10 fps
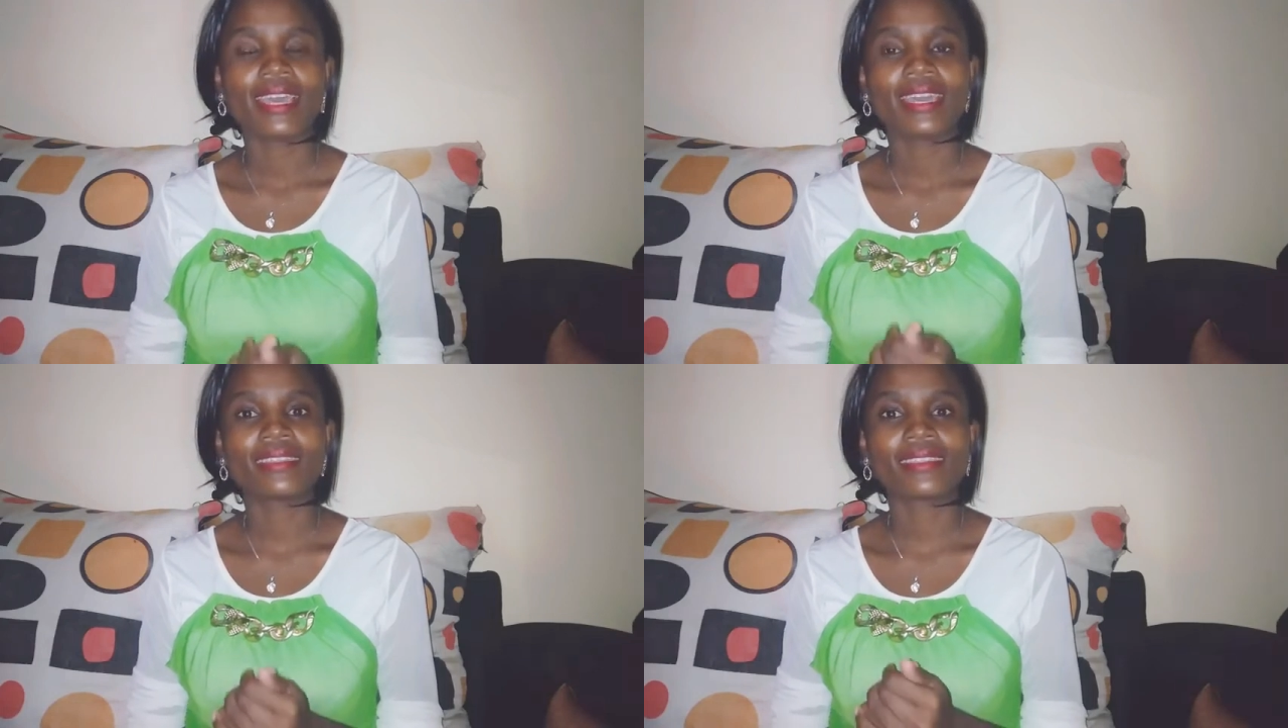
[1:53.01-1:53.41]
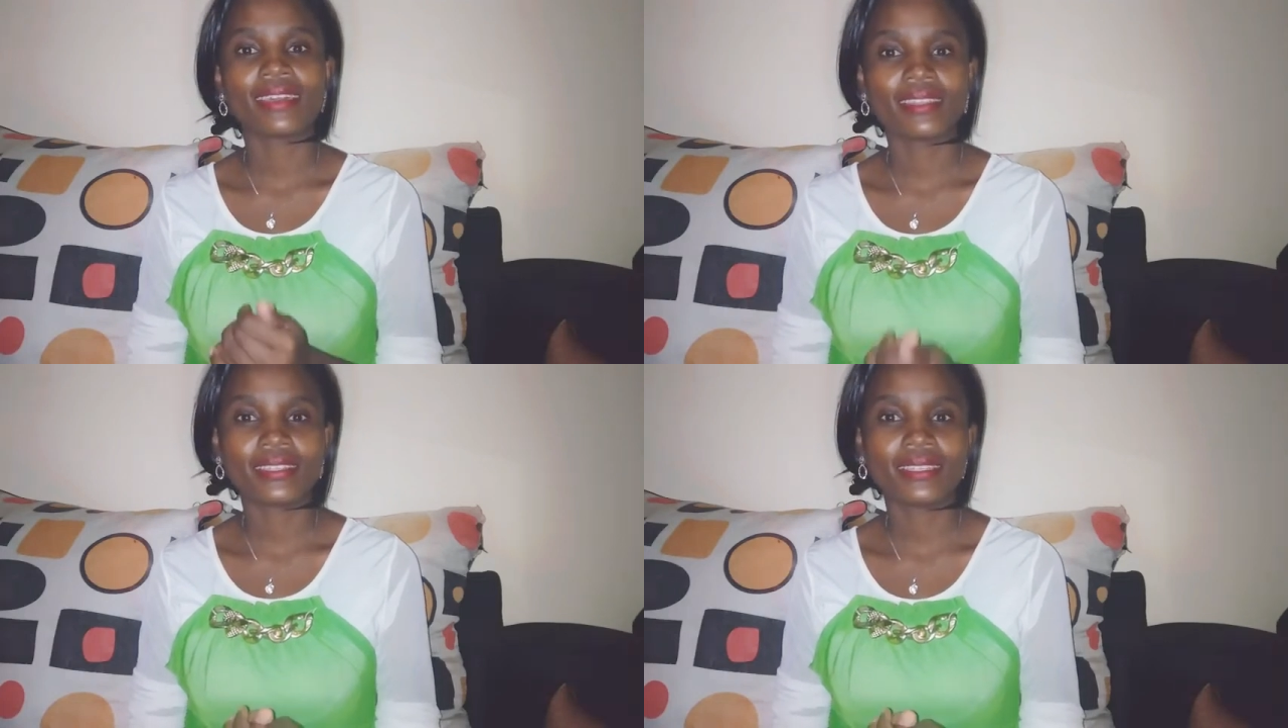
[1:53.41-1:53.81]
and
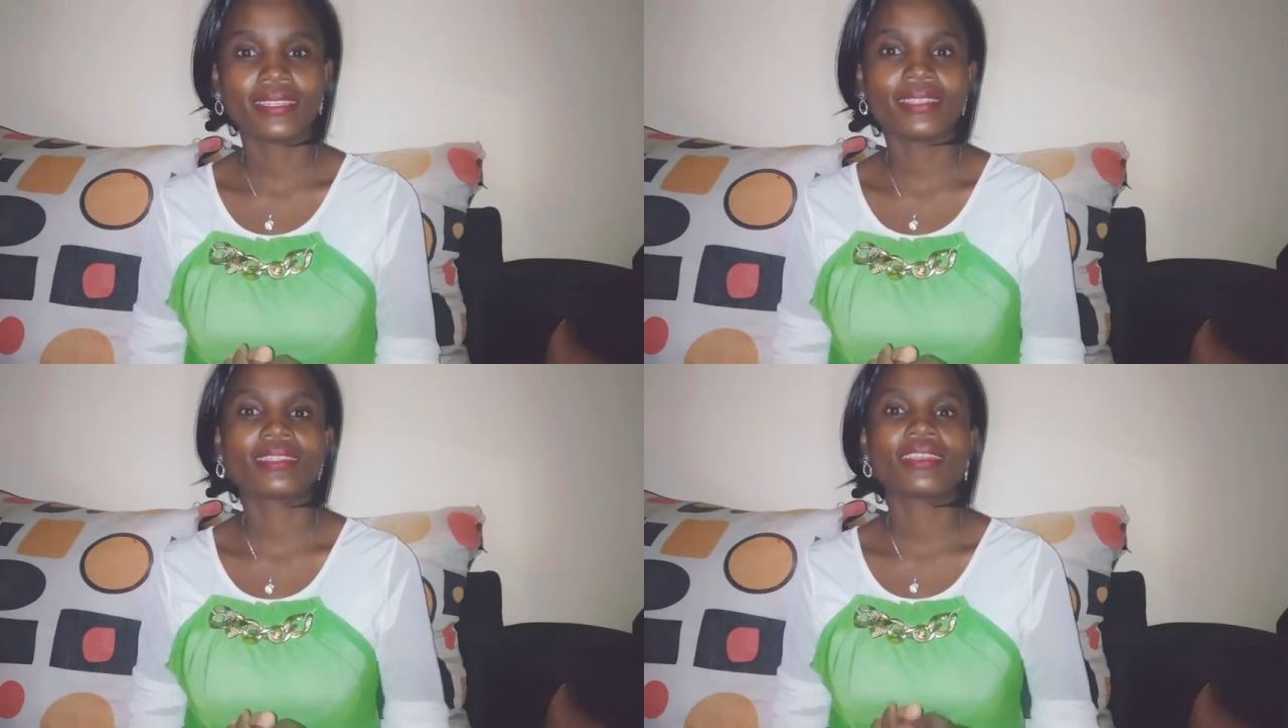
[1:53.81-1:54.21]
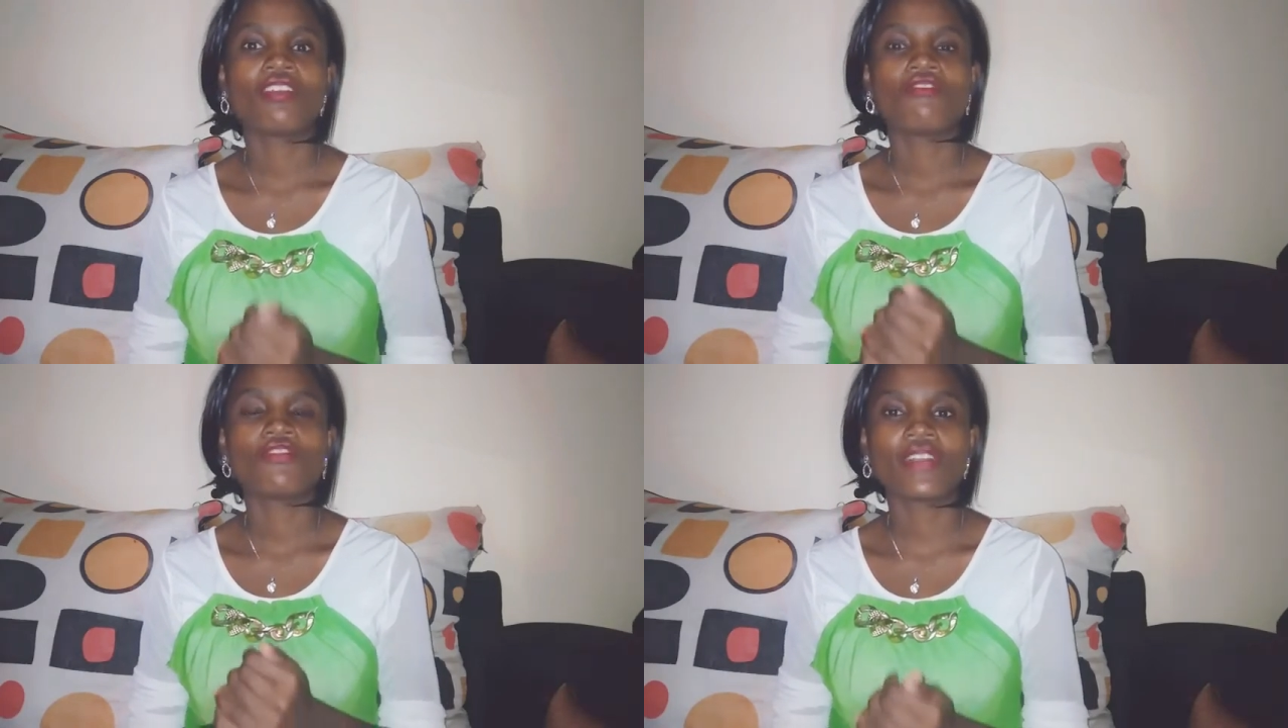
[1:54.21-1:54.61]
that is
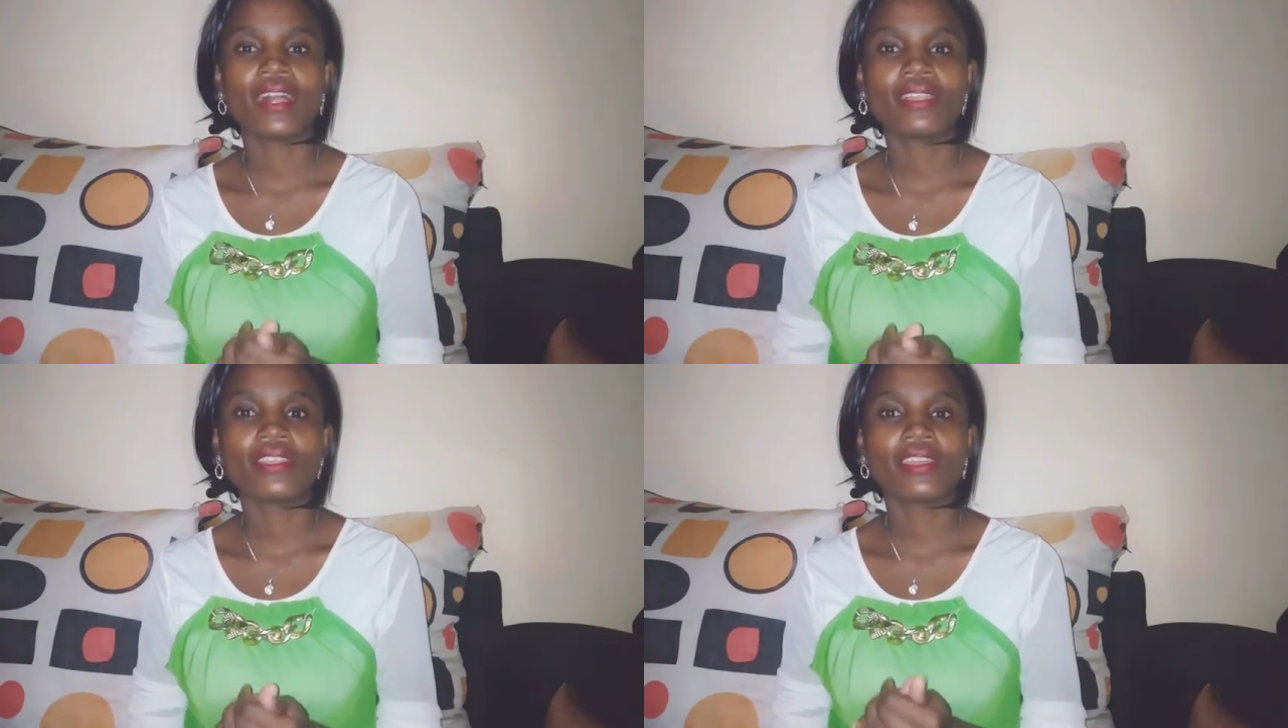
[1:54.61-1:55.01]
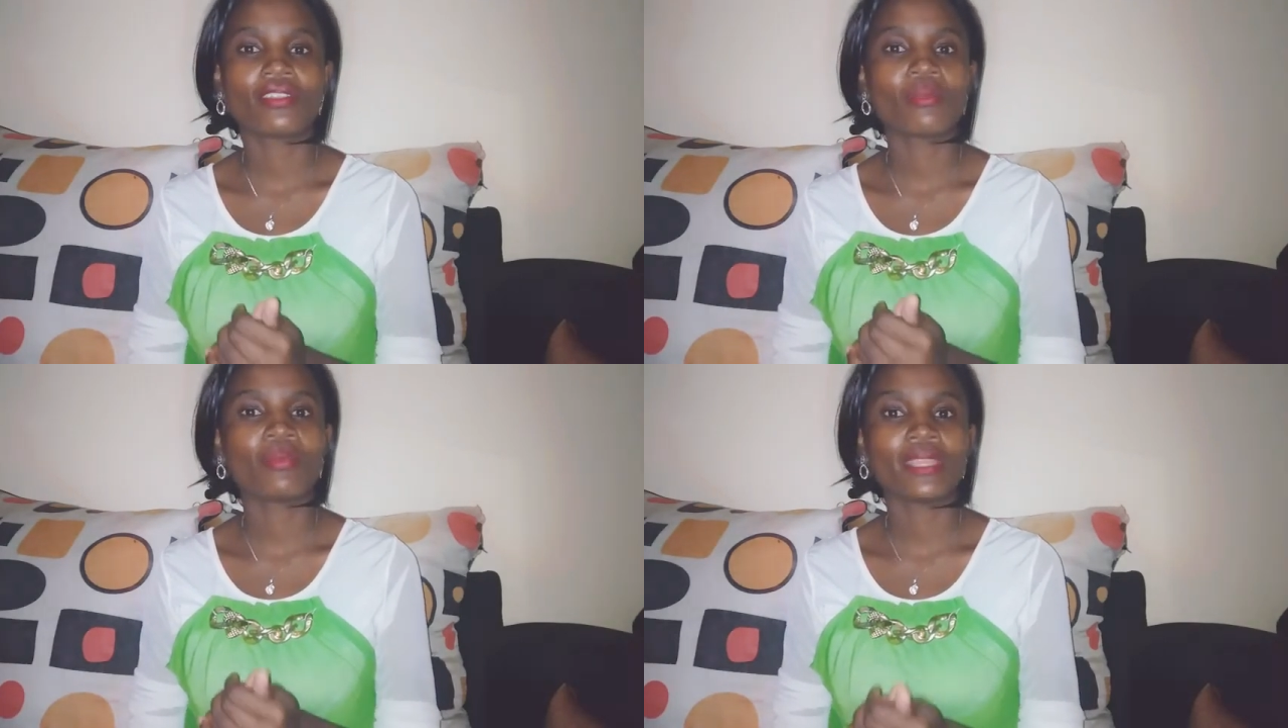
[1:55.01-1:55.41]

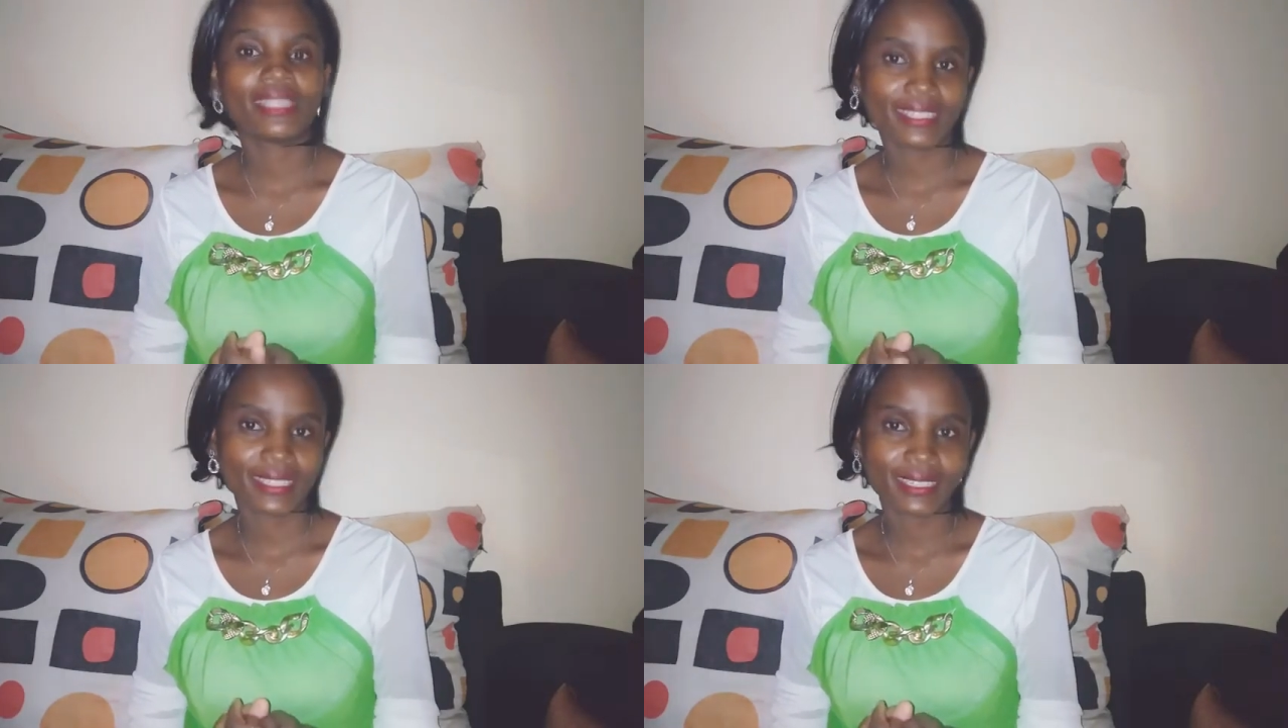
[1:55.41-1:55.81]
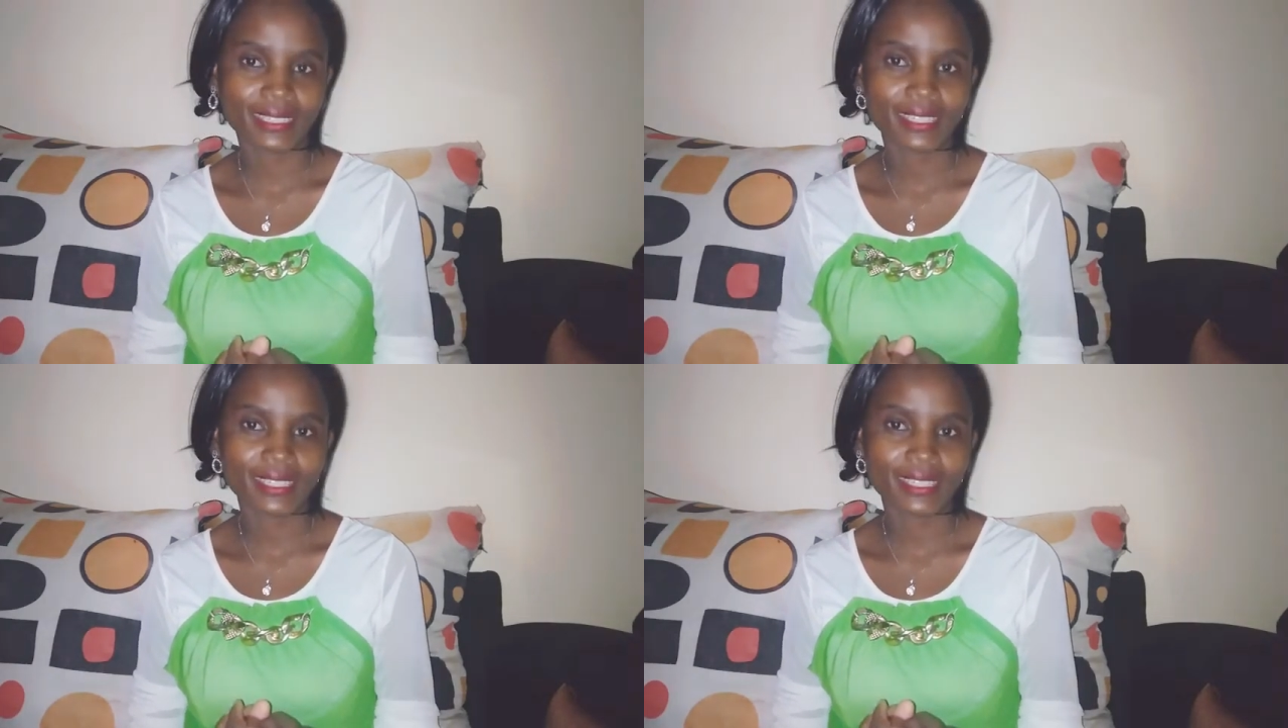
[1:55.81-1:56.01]
vulnerability.